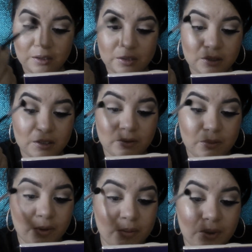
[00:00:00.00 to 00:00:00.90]
Just to give
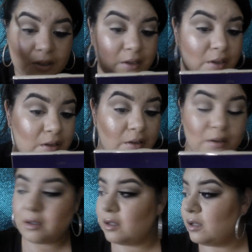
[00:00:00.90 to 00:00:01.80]
more blending.
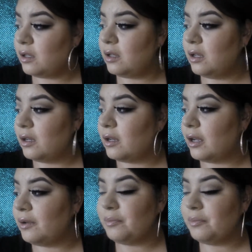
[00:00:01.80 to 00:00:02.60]
Okay?